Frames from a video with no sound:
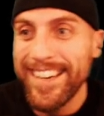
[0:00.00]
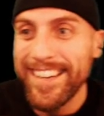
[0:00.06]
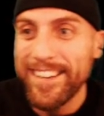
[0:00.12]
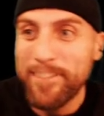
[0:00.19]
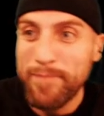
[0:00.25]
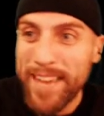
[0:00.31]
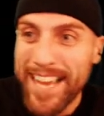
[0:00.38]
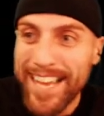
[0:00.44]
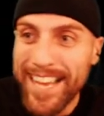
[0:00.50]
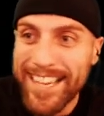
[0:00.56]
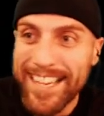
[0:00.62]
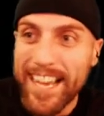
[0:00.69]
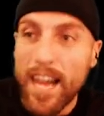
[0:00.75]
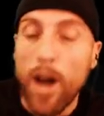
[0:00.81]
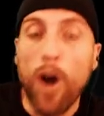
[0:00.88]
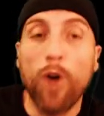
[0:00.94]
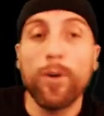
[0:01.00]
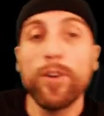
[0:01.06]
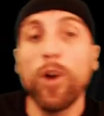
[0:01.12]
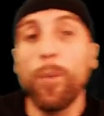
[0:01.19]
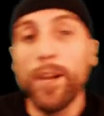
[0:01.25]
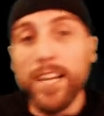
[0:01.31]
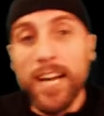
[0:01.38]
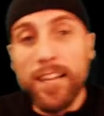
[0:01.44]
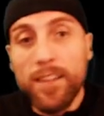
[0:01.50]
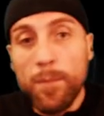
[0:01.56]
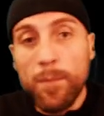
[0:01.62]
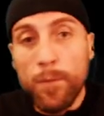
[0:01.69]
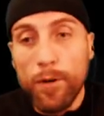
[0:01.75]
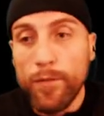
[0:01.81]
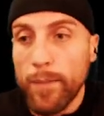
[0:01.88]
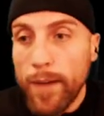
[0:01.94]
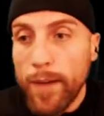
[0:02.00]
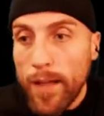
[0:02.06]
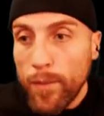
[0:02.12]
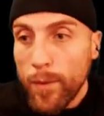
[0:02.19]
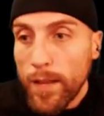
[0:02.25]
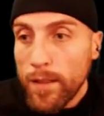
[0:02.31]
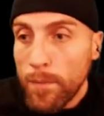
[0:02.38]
Man. Oh, nobody got the movie, by the way.